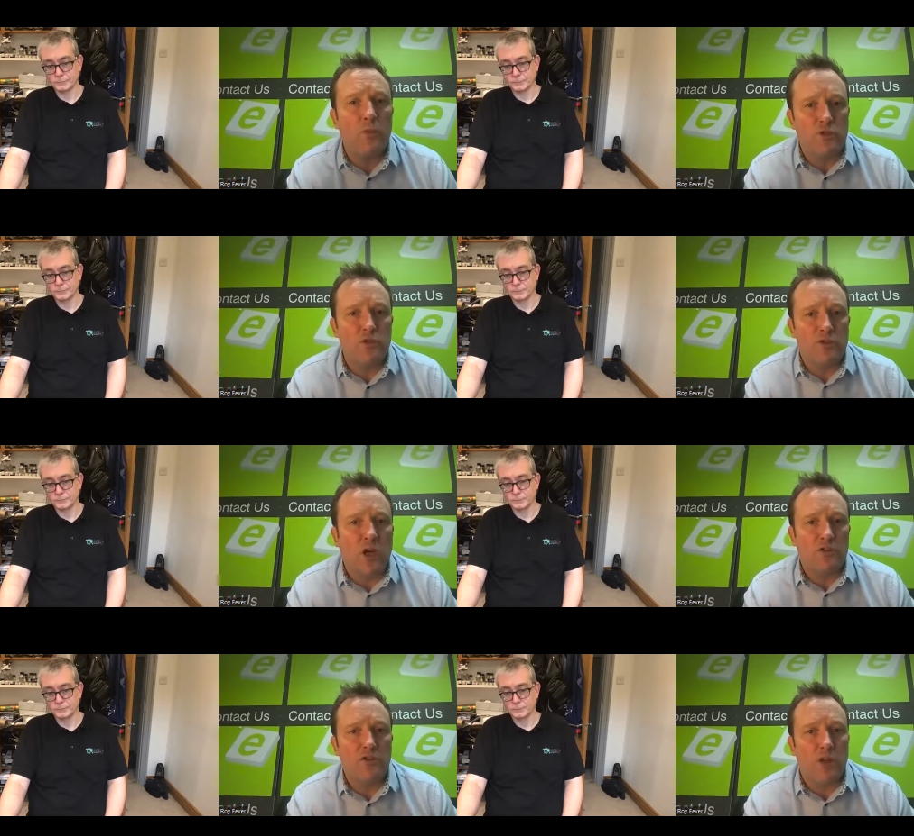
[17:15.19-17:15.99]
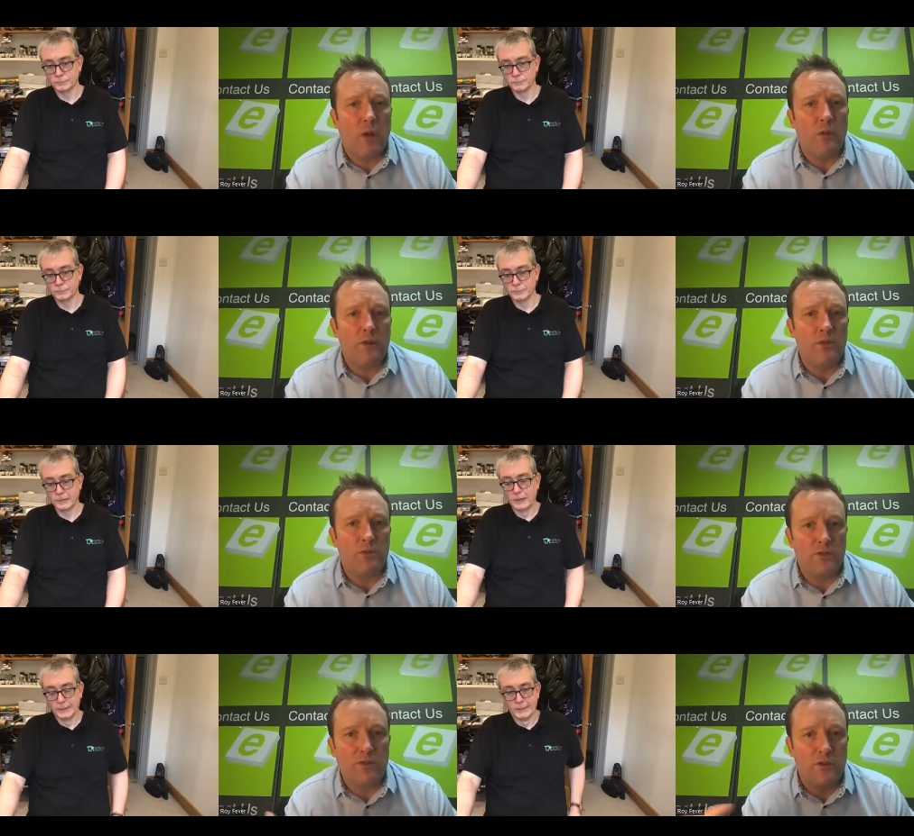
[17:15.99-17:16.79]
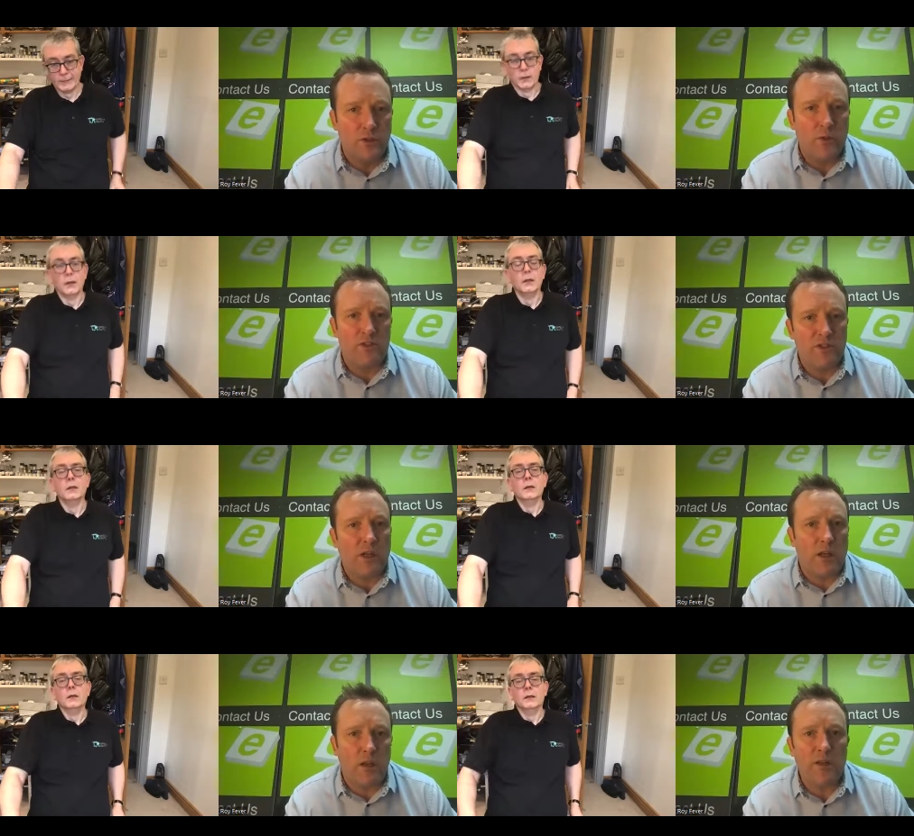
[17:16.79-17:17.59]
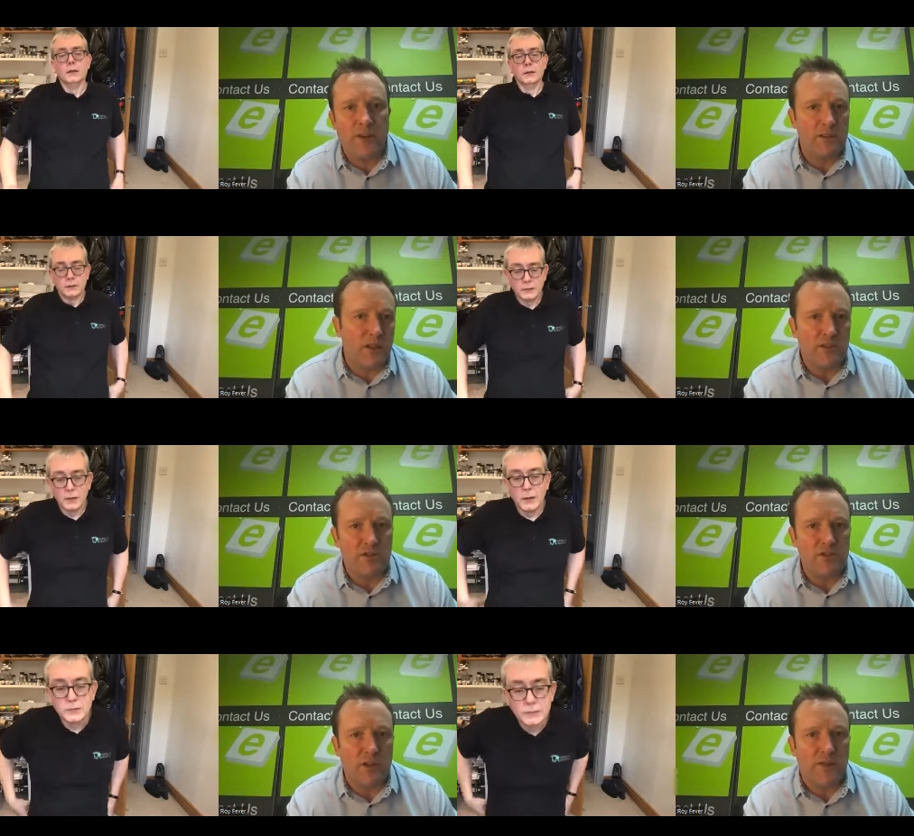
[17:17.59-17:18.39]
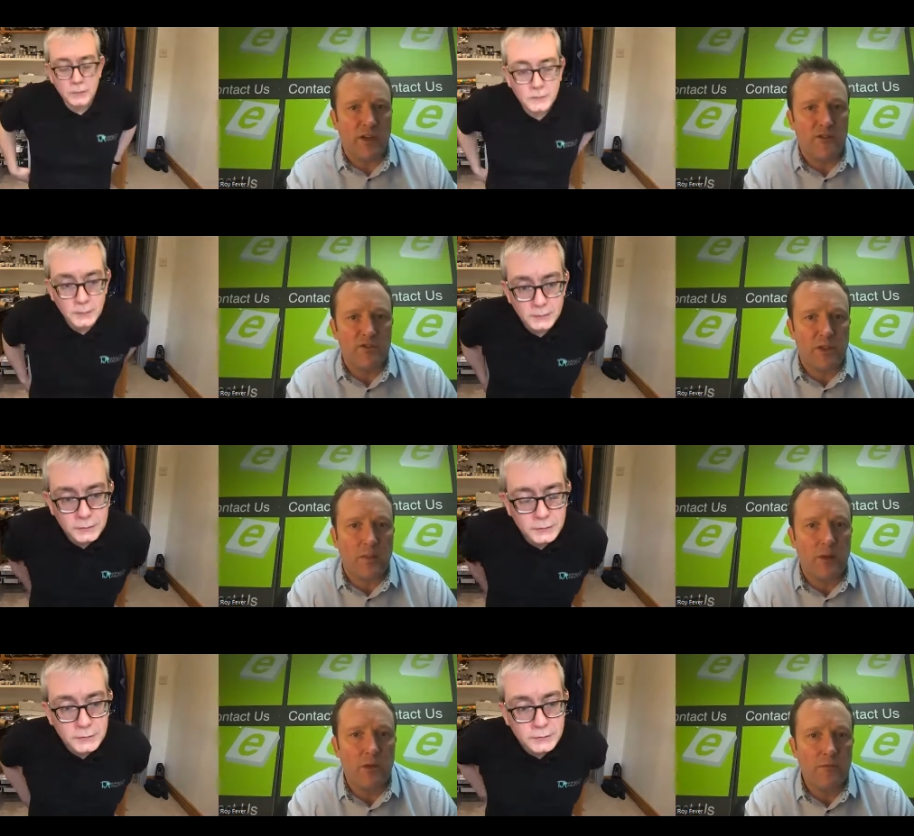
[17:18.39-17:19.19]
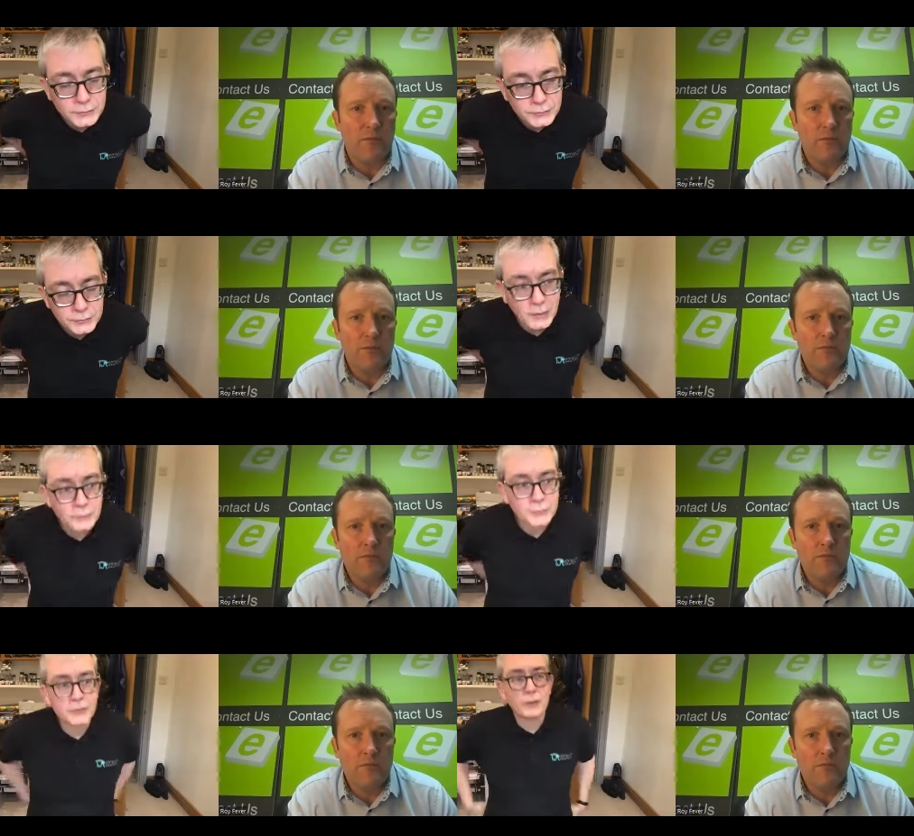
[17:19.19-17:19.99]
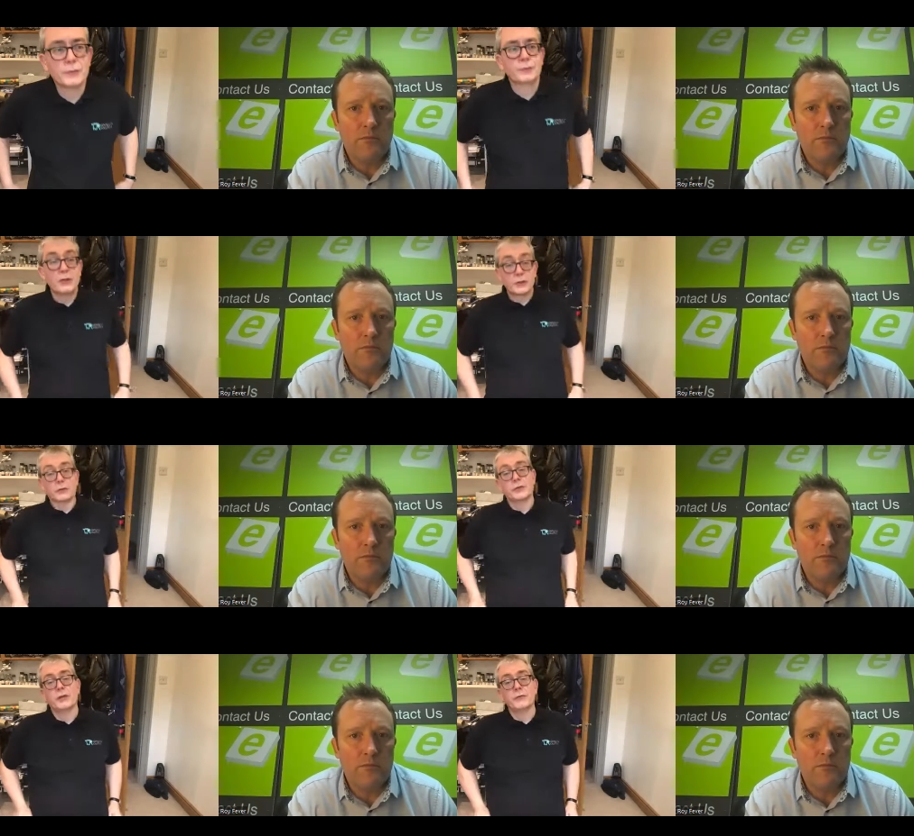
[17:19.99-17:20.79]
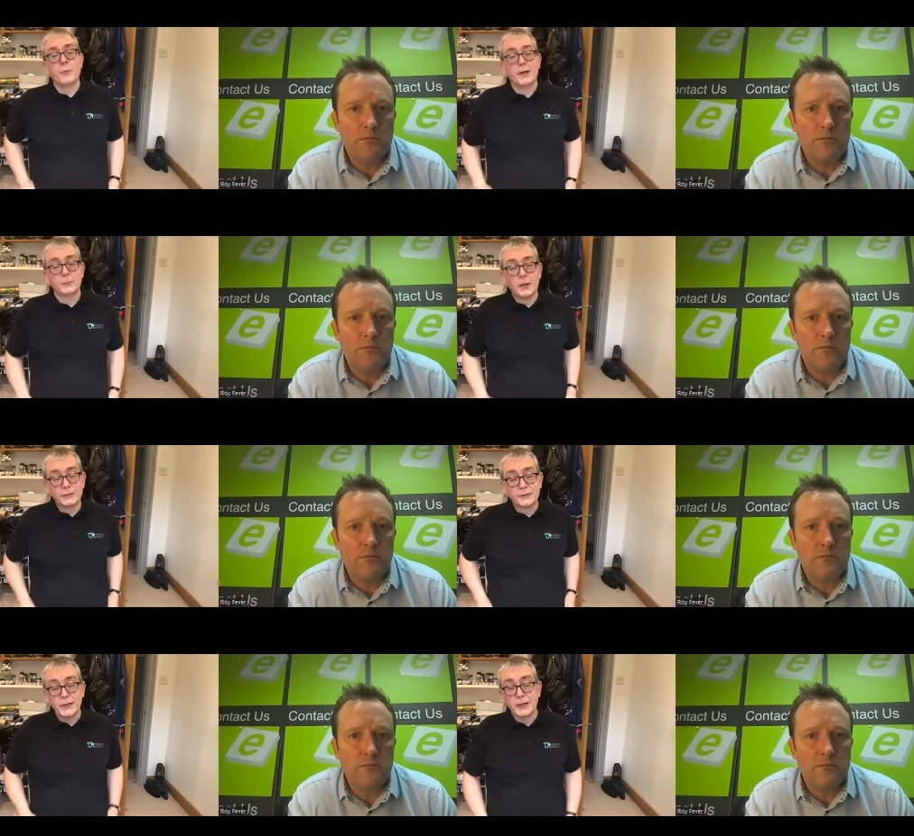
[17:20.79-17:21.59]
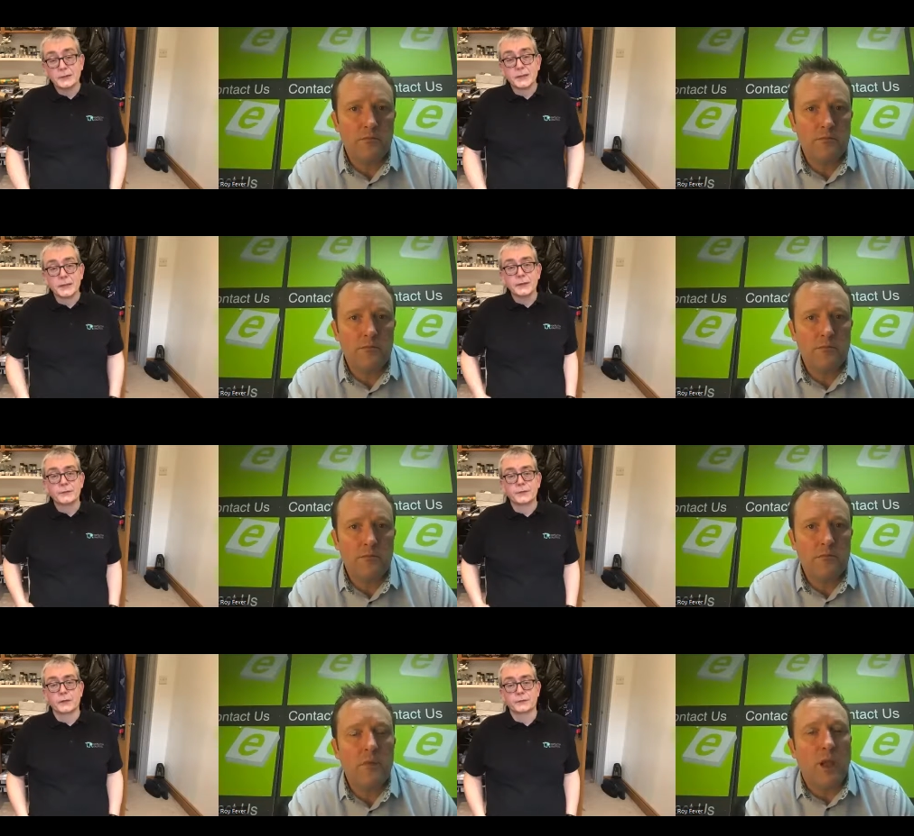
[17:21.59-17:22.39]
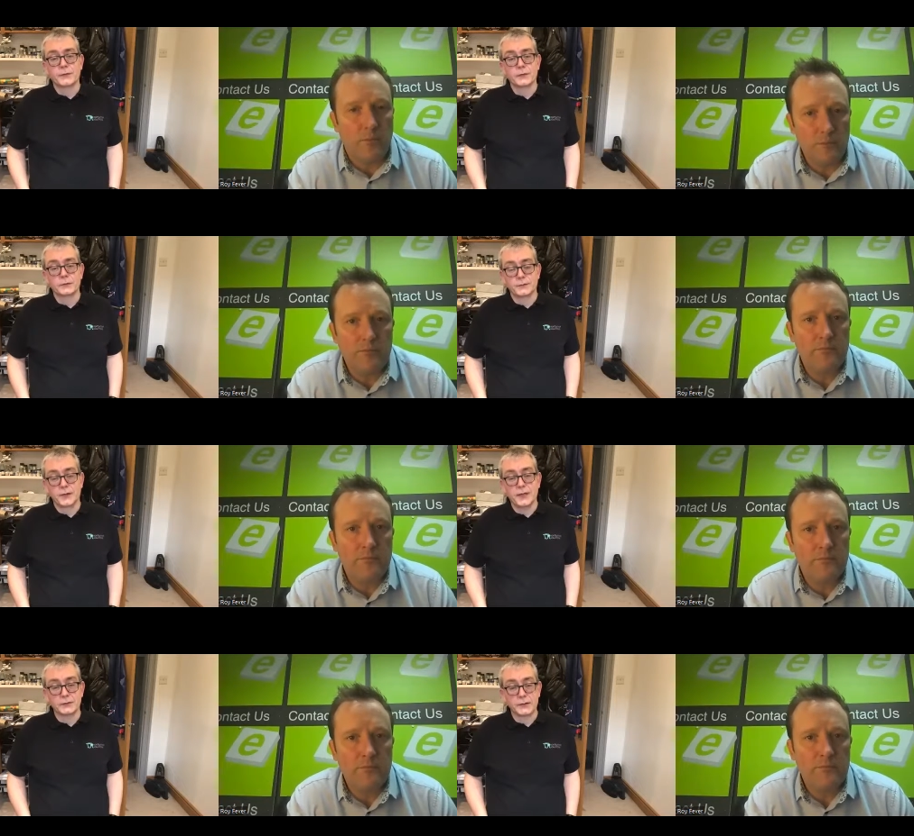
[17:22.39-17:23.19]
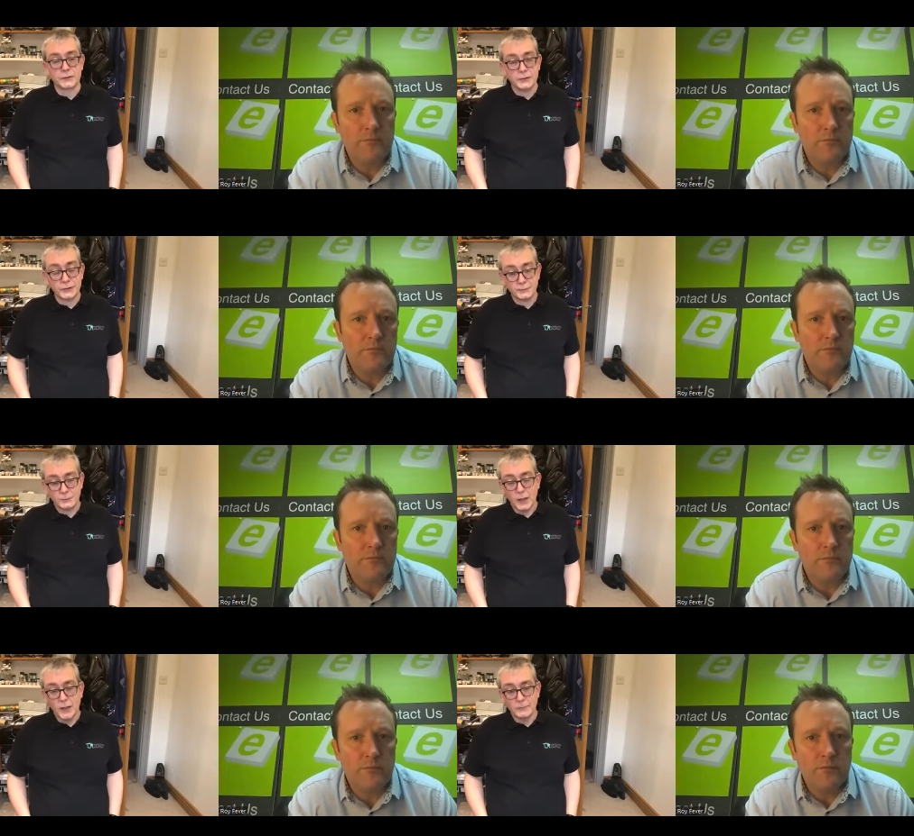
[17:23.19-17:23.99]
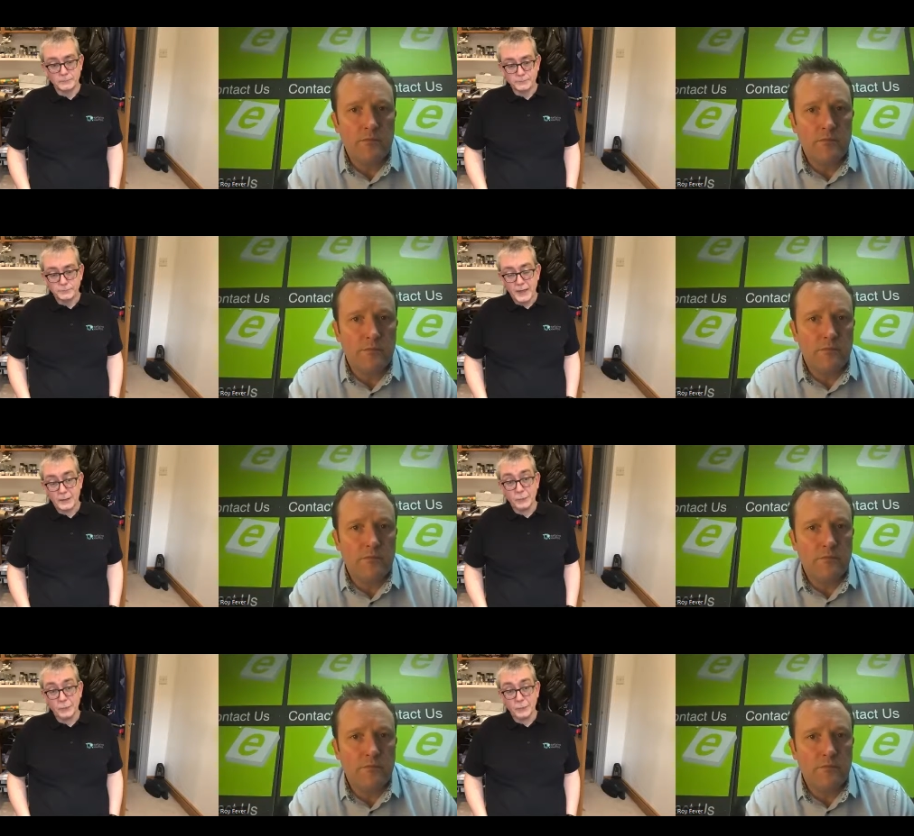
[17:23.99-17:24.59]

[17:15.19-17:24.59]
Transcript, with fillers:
Speaker 1: would you charge to go and sort of do as you say like a ventilation survey for someone so
Speaker 2: so we charge 100 pound plus vat for, yeah. for, for that service um, that